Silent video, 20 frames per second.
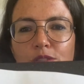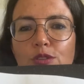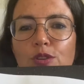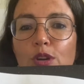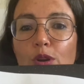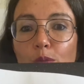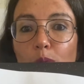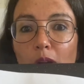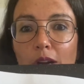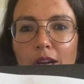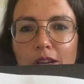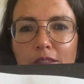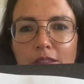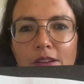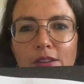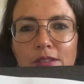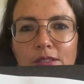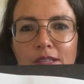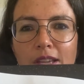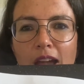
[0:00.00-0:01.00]
You can work on
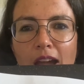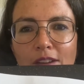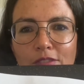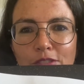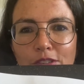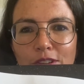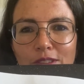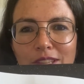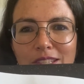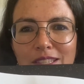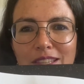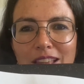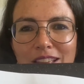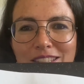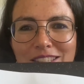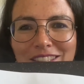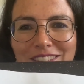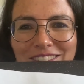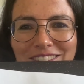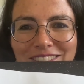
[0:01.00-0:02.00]
those after this
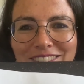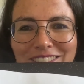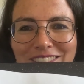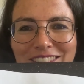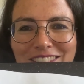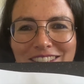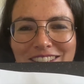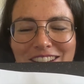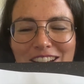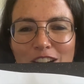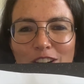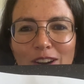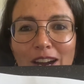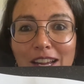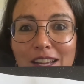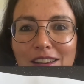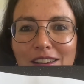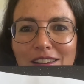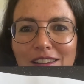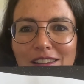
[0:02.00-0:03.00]
lesson. All right,
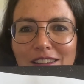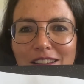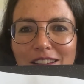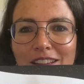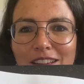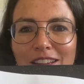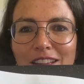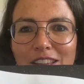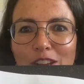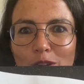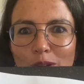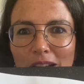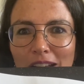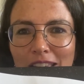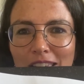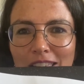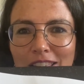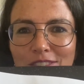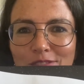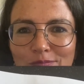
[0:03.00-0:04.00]
you
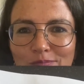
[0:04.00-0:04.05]
ready?